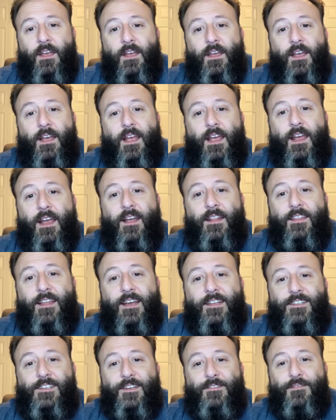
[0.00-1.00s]
and
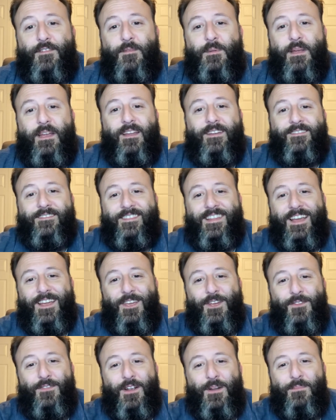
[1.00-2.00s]
that's it for me.
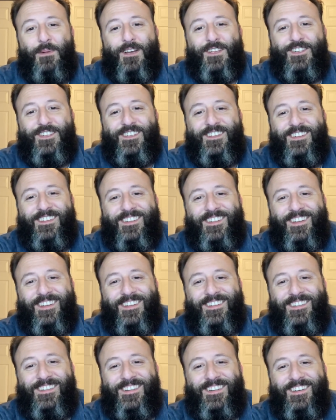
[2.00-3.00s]
Thank you very much.
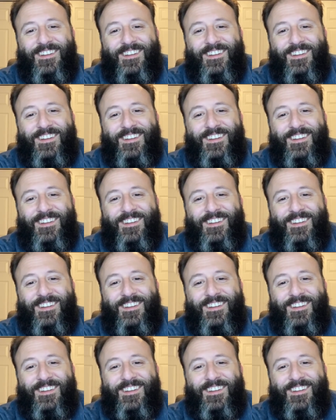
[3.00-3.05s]
Thanks.